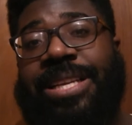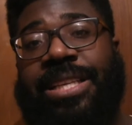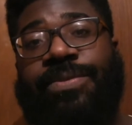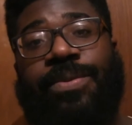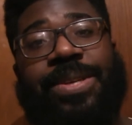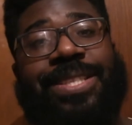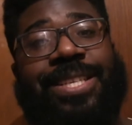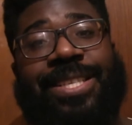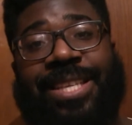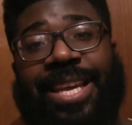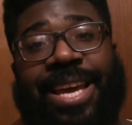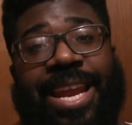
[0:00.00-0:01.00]
selected for West
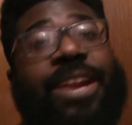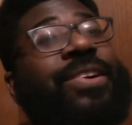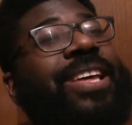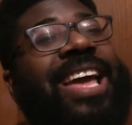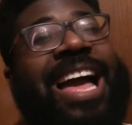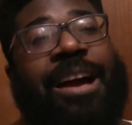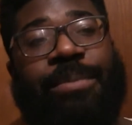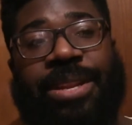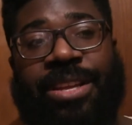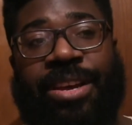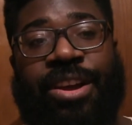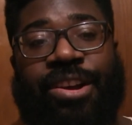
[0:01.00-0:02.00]
Indies again. I don't care how
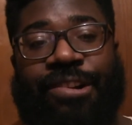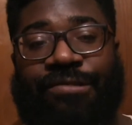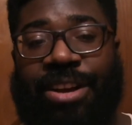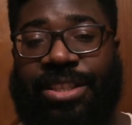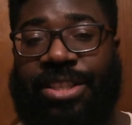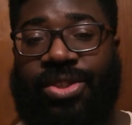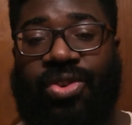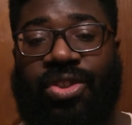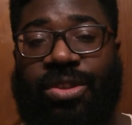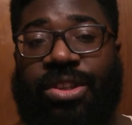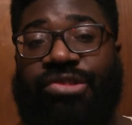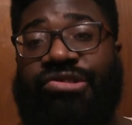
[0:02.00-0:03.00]
many runs he
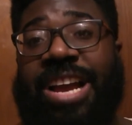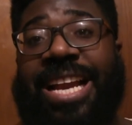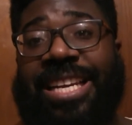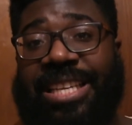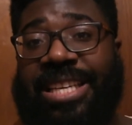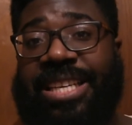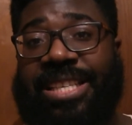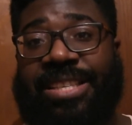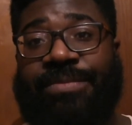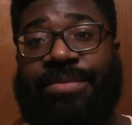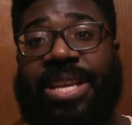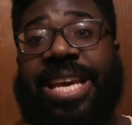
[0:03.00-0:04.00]
scores, because the reality
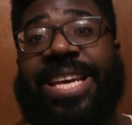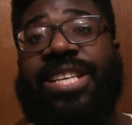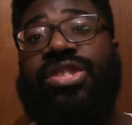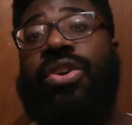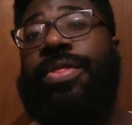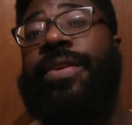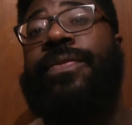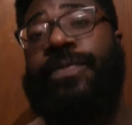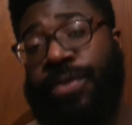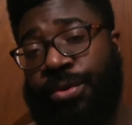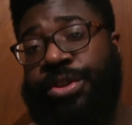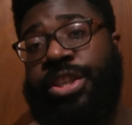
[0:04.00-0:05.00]
is he is not the
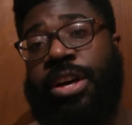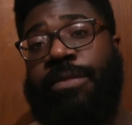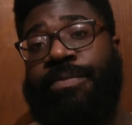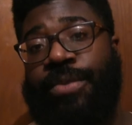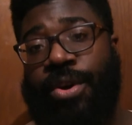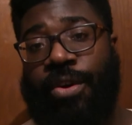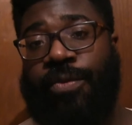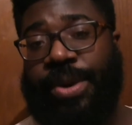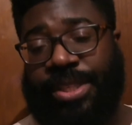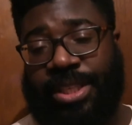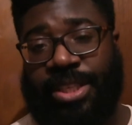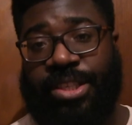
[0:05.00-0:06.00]
future of
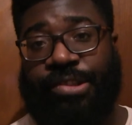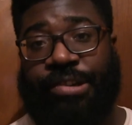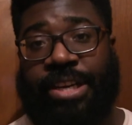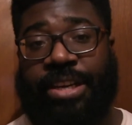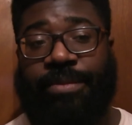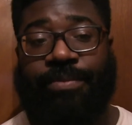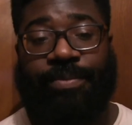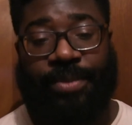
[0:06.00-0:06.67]
West Indies cricket.